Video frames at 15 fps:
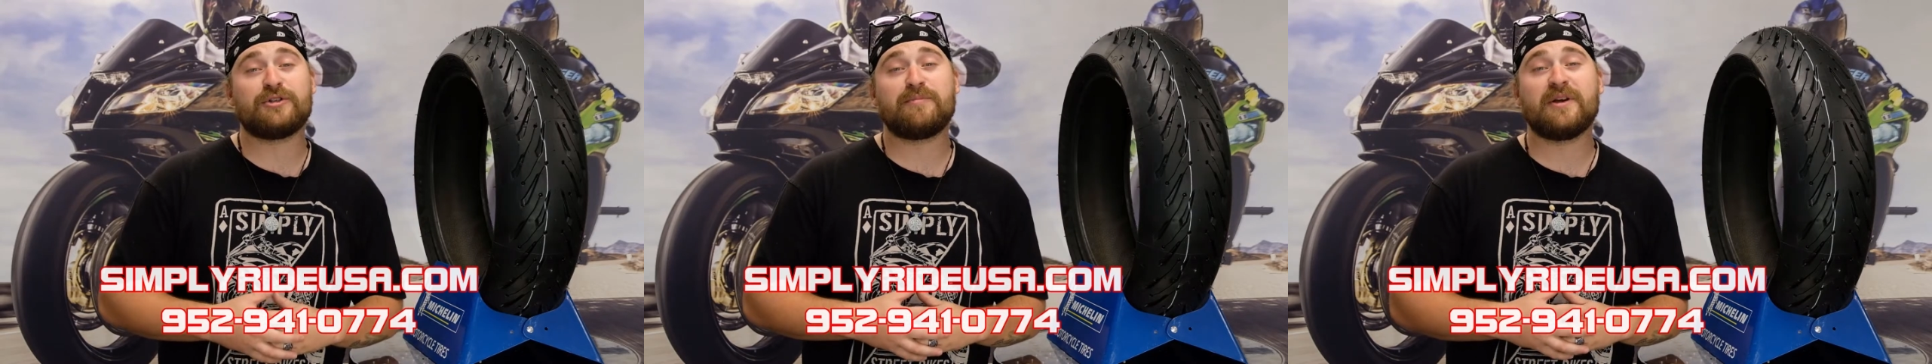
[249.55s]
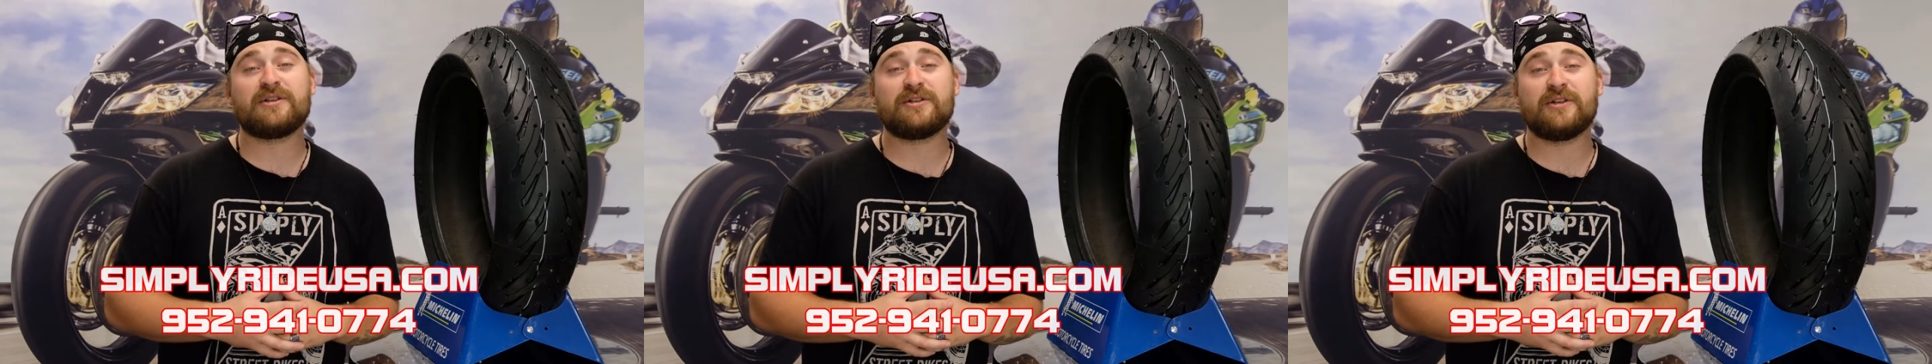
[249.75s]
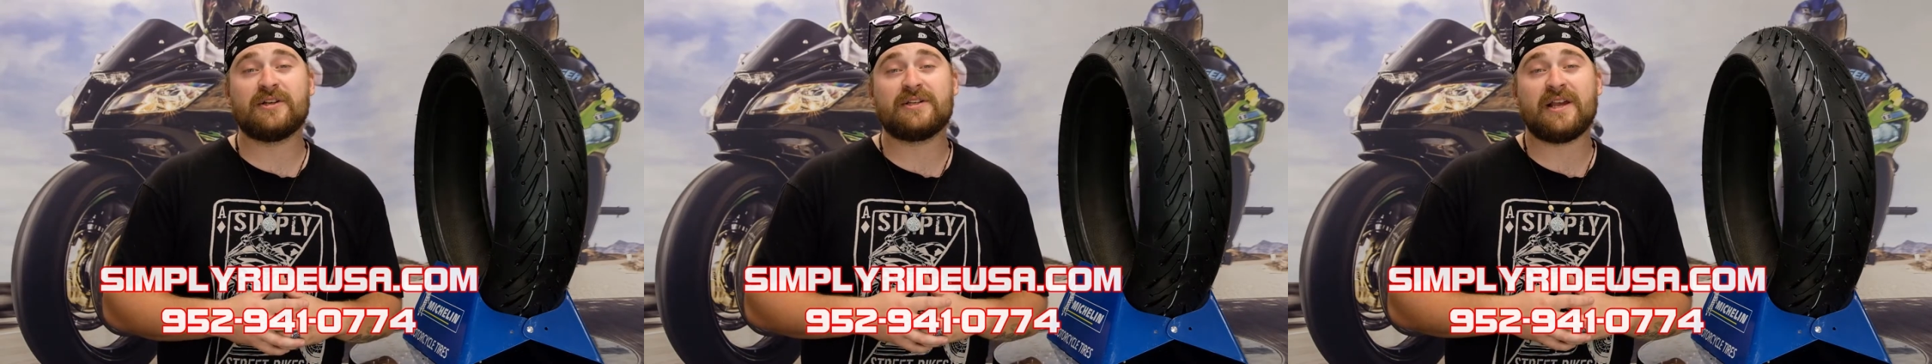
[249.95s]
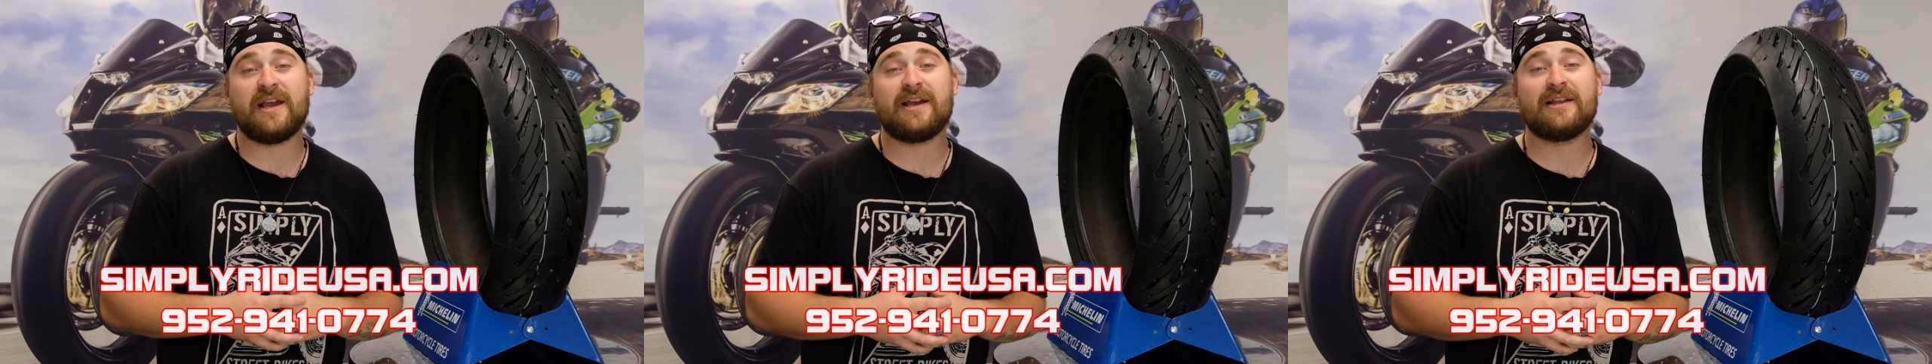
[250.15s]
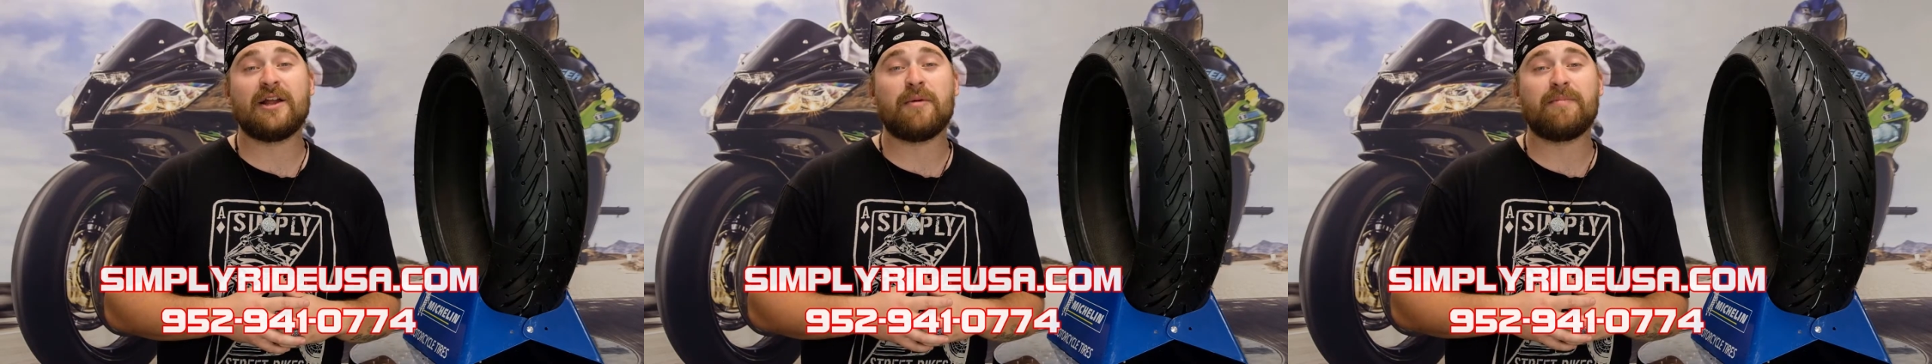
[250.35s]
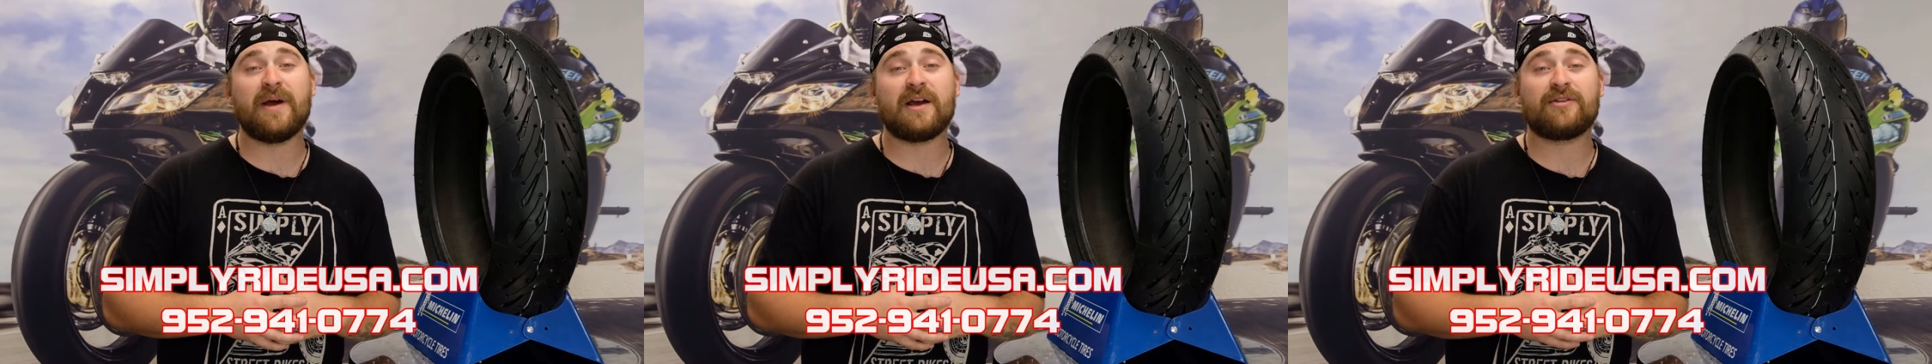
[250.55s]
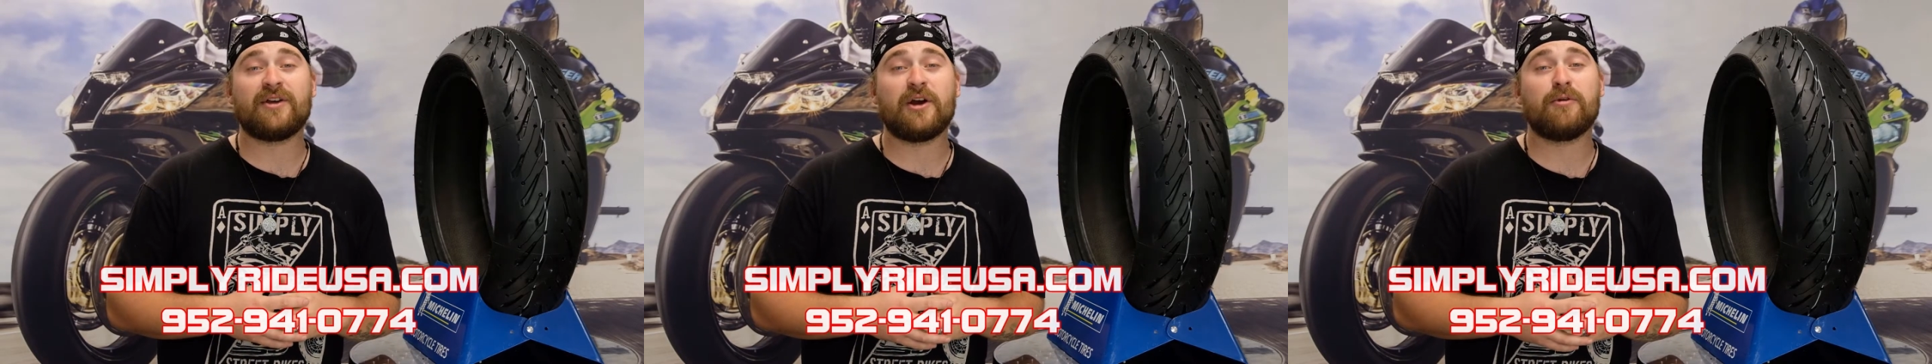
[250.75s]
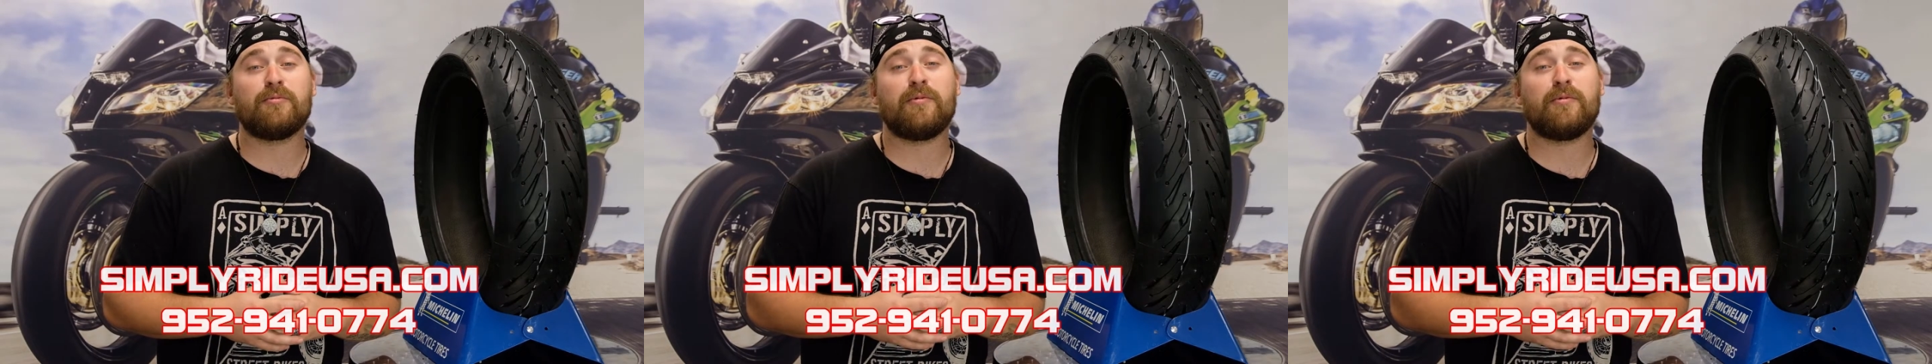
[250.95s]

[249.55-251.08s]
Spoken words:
specialists hanging out back there.